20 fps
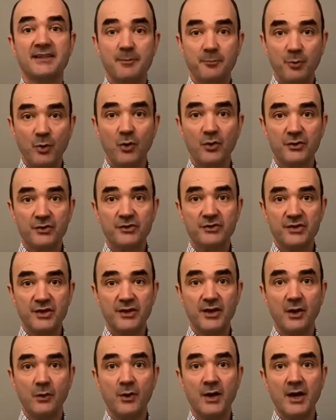important to
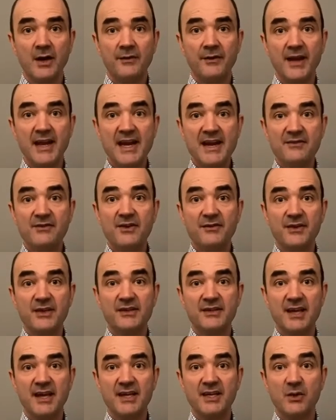know that even if you
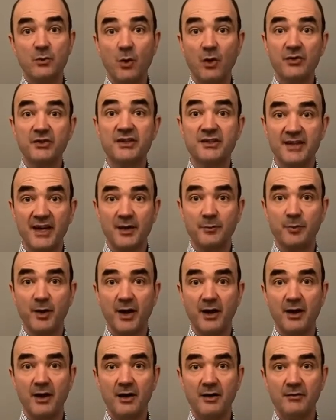say you want to take
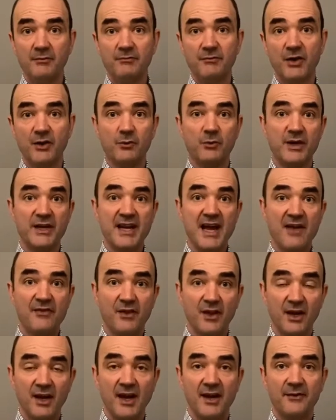part, that we get the
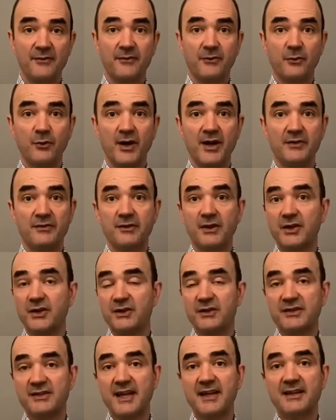life grid, that you
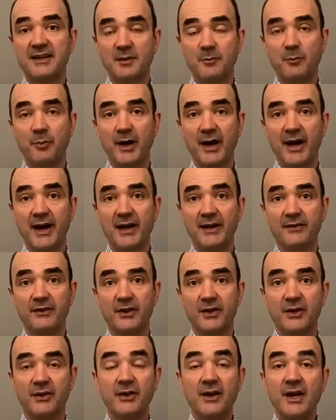send it back, that
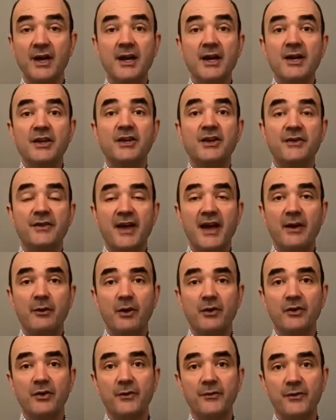you're there
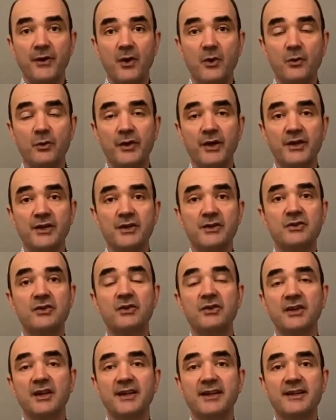on the phone and you
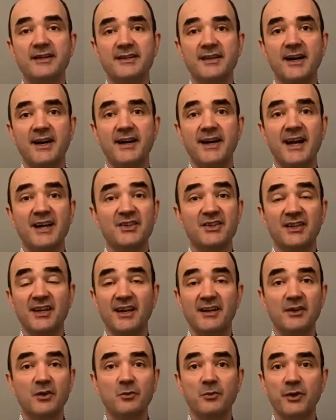suddenly decide, actually, I
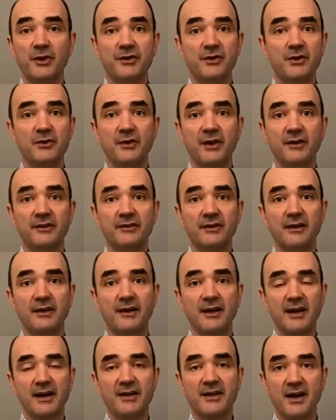don't want to do this,
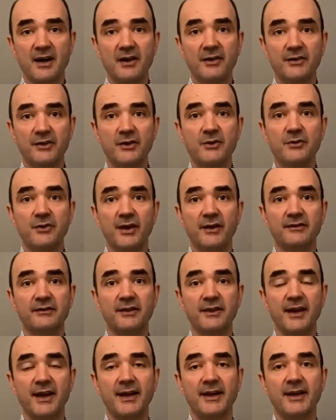I can't do this
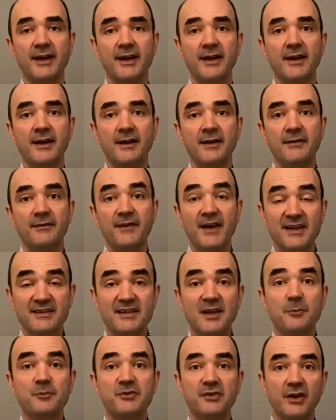today. That's
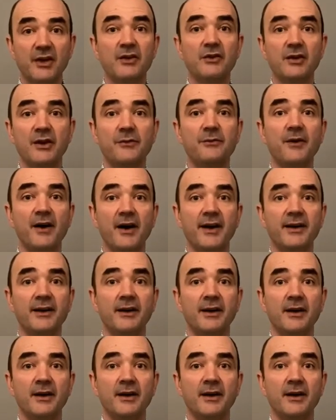absolutely fine.